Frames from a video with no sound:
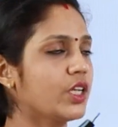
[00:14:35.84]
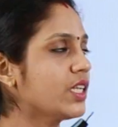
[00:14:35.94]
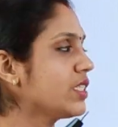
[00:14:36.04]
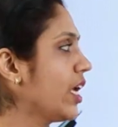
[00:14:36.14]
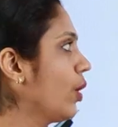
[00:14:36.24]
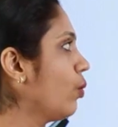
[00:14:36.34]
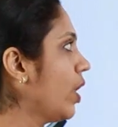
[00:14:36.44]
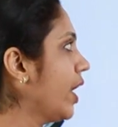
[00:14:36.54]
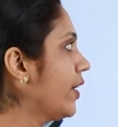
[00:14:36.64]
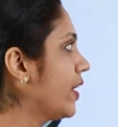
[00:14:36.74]
can say
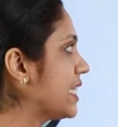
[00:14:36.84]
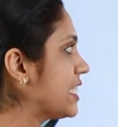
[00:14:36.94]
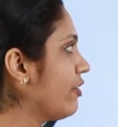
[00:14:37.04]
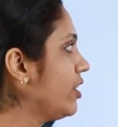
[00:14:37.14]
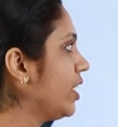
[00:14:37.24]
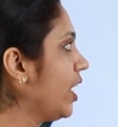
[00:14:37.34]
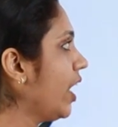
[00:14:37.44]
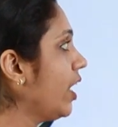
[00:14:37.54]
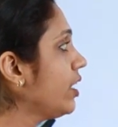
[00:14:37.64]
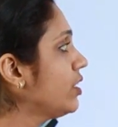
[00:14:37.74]

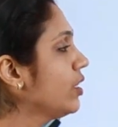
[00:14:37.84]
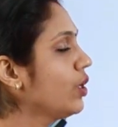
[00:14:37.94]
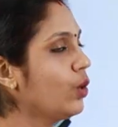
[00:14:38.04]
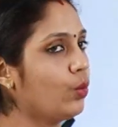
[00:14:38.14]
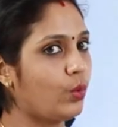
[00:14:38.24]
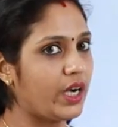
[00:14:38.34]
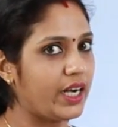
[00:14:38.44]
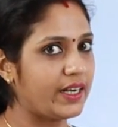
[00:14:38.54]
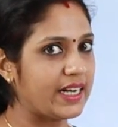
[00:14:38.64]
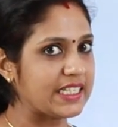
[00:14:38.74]
178,
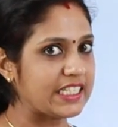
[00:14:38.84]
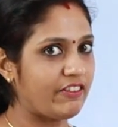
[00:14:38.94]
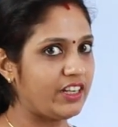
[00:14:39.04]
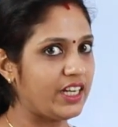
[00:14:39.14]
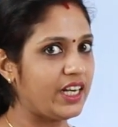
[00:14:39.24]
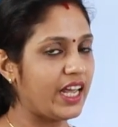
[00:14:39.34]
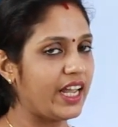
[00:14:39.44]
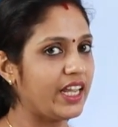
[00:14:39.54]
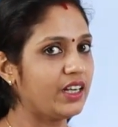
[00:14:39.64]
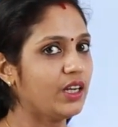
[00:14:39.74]

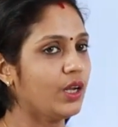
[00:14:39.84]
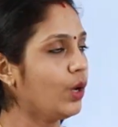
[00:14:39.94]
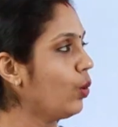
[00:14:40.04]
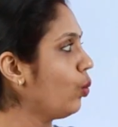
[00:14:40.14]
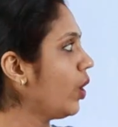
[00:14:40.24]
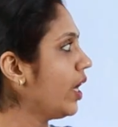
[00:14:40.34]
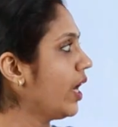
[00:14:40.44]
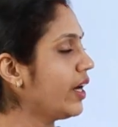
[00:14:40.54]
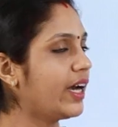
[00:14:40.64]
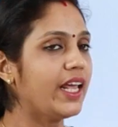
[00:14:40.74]
179,
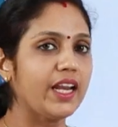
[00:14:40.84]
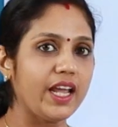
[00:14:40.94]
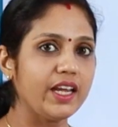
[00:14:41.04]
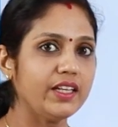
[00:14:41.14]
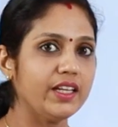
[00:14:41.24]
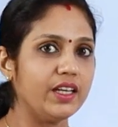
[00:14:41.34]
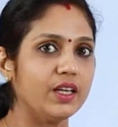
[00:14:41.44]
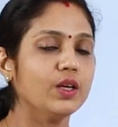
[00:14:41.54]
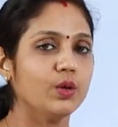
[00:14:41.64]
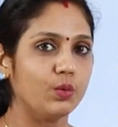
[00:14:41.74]

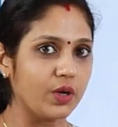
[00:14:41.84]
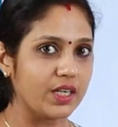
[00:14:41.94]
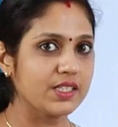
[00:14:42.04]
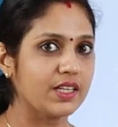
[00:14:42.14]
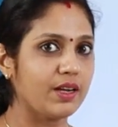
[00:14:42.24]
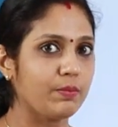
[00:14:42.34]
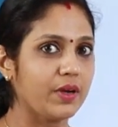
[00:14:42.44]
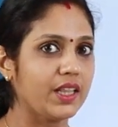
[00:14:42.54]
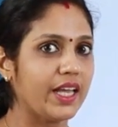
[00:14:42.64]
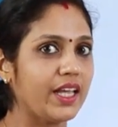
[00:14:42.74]
180. What is the
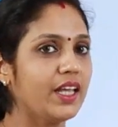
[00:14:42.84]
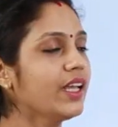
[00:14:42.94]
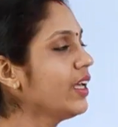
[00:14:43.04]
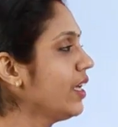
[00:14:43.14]
number there?